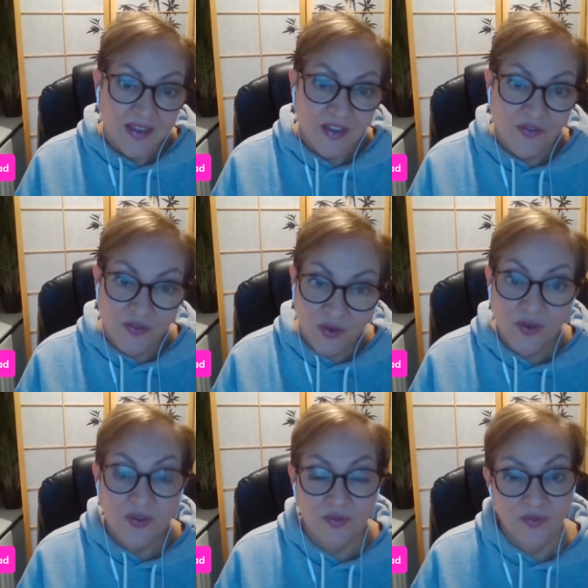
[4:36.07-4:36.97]
The
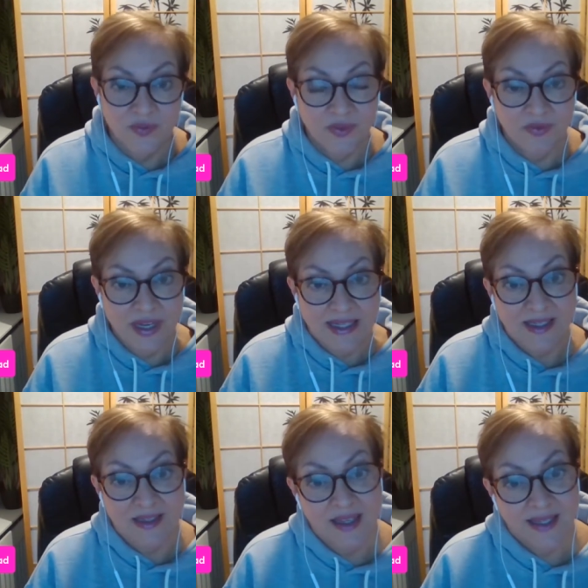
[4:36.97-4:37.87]
fourth
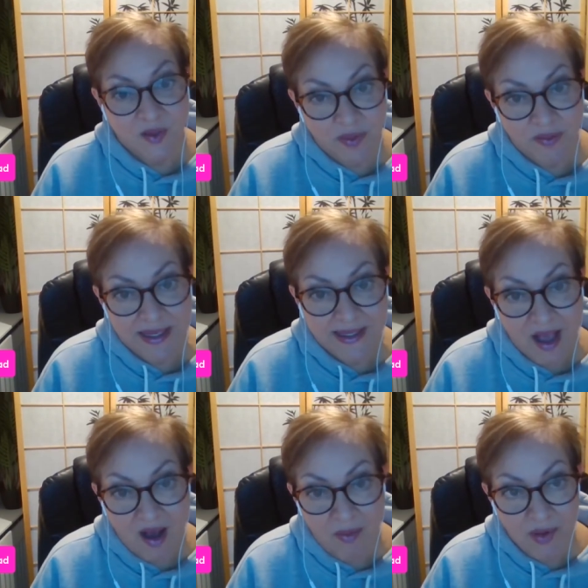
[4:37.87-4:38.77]
reason that supplements
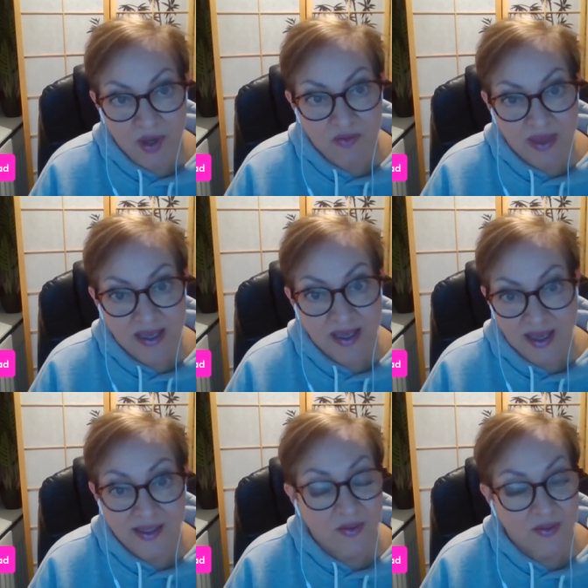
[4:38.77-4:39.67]
are booming
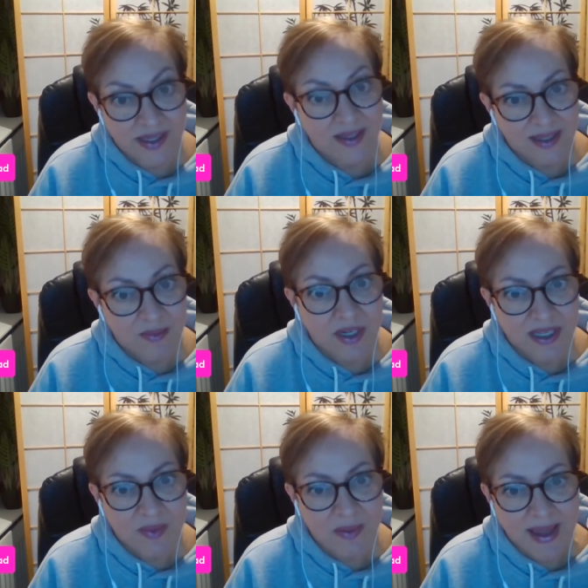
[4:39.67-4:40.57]
is, obviously there's money
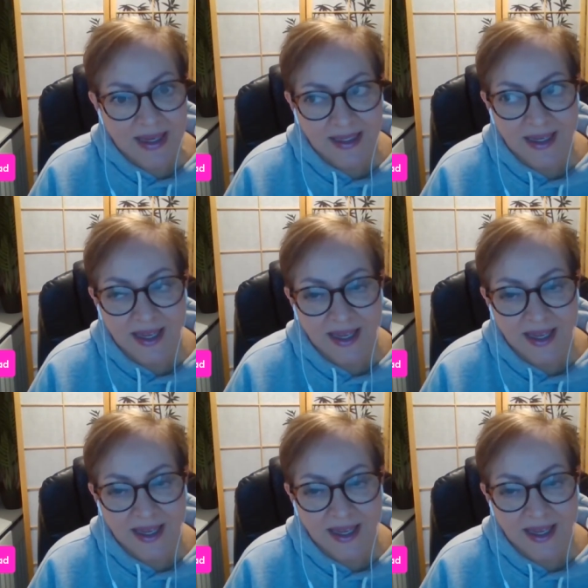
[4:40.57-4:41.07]
to be made in it.